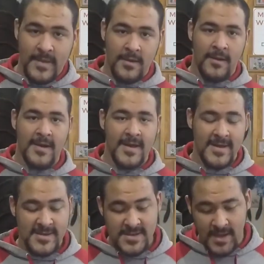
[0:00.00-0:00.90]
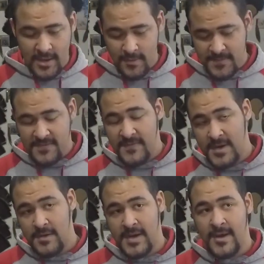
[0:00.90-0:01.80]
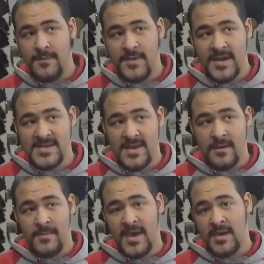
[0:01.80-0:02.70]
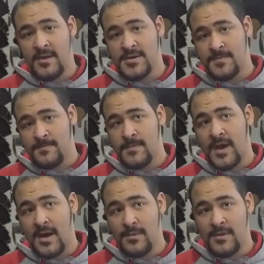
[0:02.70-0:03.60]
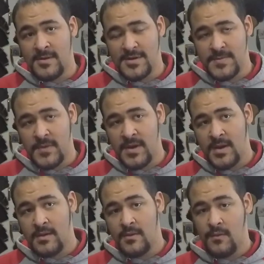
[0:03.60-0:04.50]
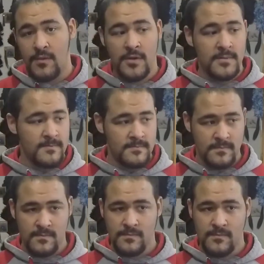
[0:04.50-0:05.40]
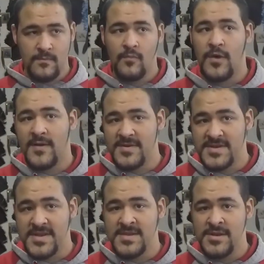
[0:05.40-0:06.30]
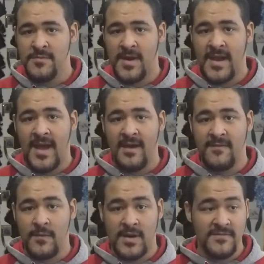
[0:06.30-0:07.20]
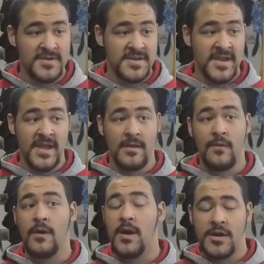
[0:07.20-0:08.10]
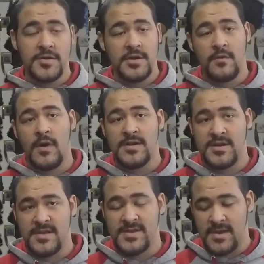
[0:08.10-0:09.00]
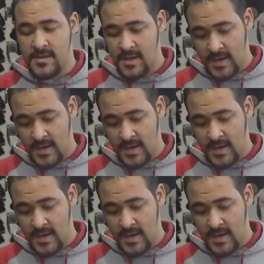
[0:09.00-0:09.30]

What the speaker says: Alright guys, I hope this video can help you guys out bag your gobbler in the spring, or whatever season you might have in whatever state or country you're watching this in.